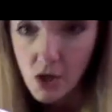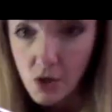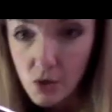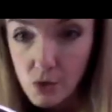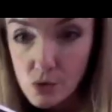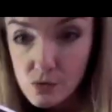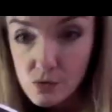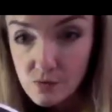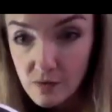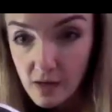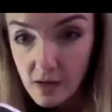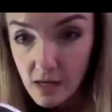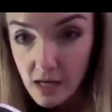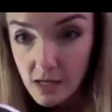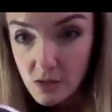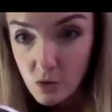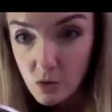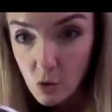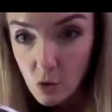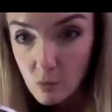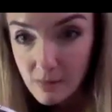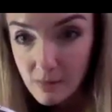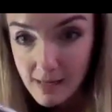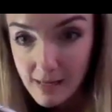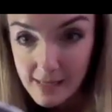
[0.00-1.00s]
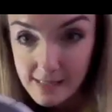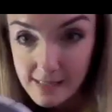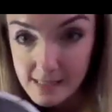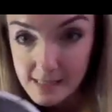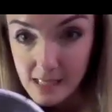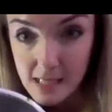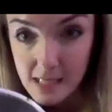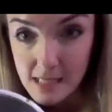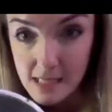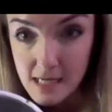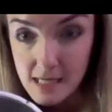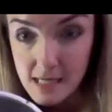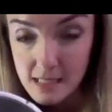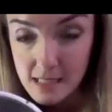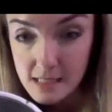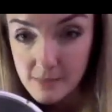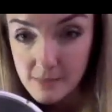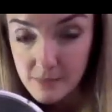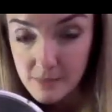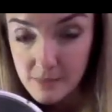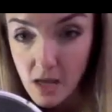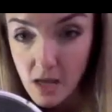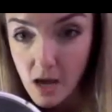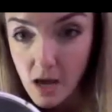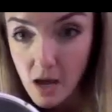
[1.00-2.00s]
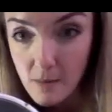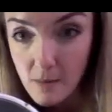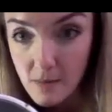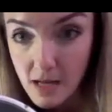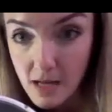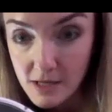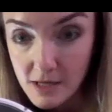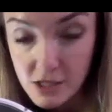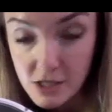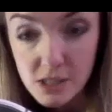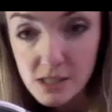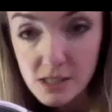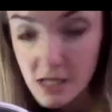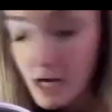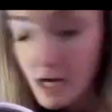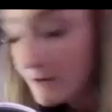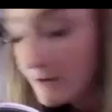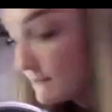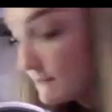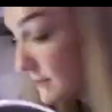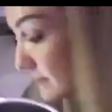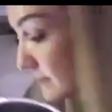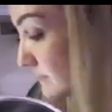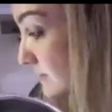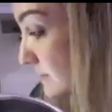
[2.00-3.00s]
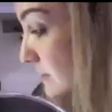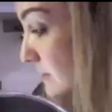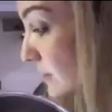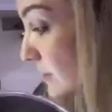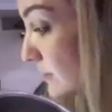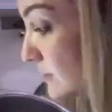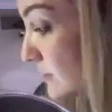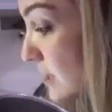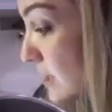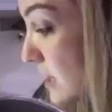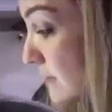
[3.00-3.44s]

over your blades like that, and just to cover them. So